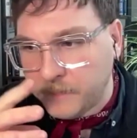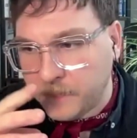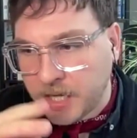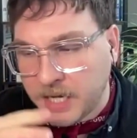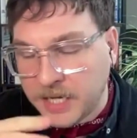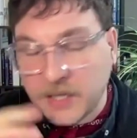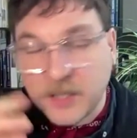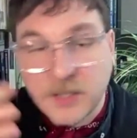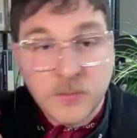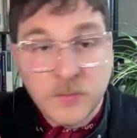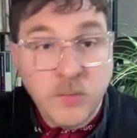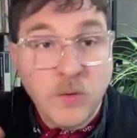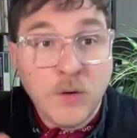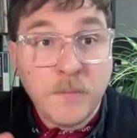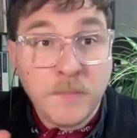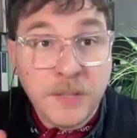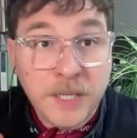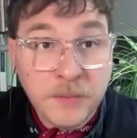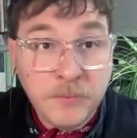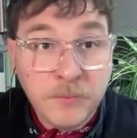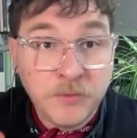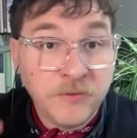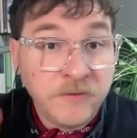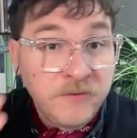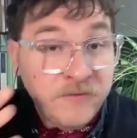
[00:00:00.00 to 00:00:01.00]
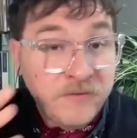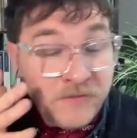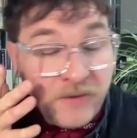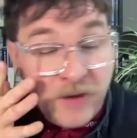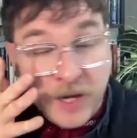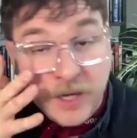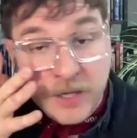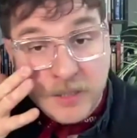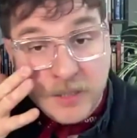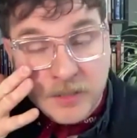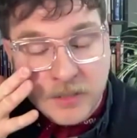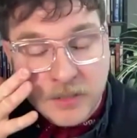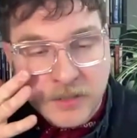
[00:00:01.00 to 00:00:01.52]
it's what people
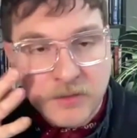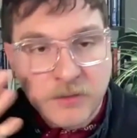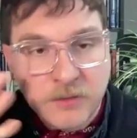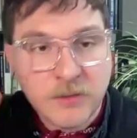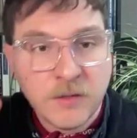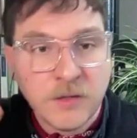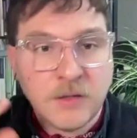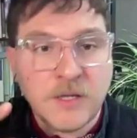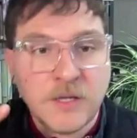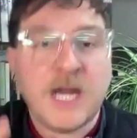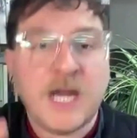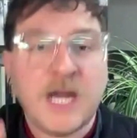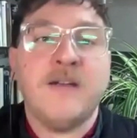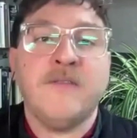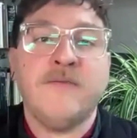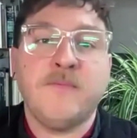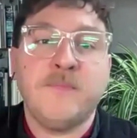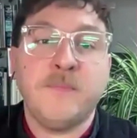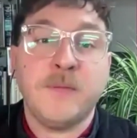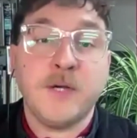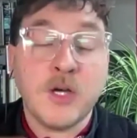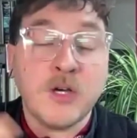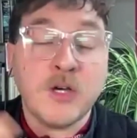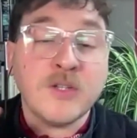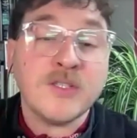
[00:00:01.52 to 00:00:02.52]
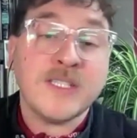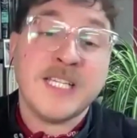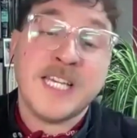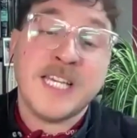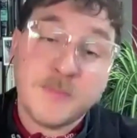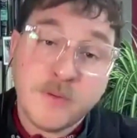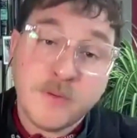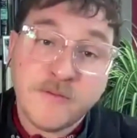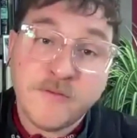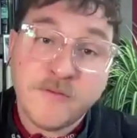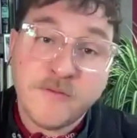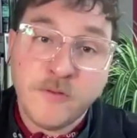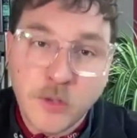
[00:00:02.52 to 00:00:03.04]
find that kind of because it is
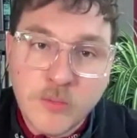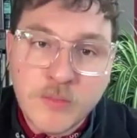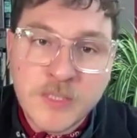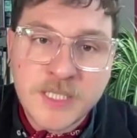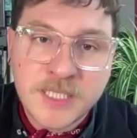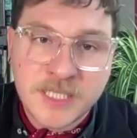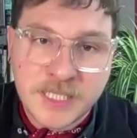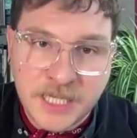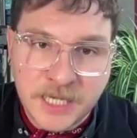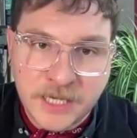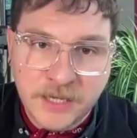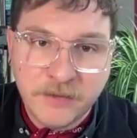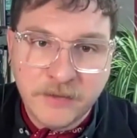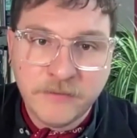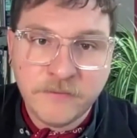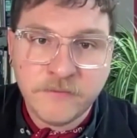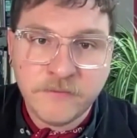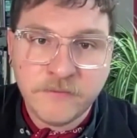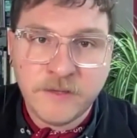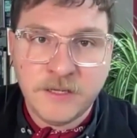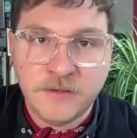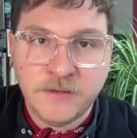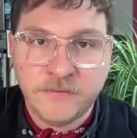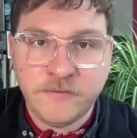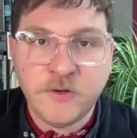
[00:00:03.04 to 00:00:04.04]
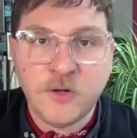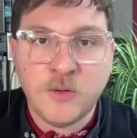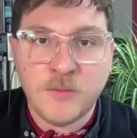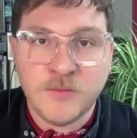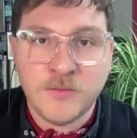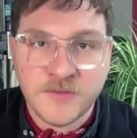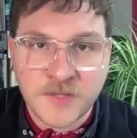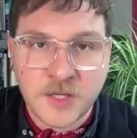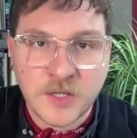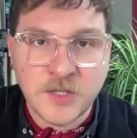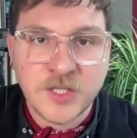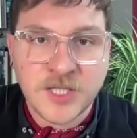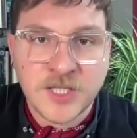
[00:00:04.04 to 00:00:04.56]
performative in a form of
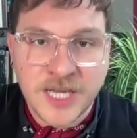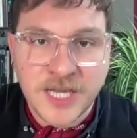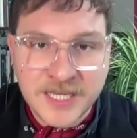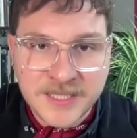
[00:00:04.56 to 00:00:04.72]
social mm.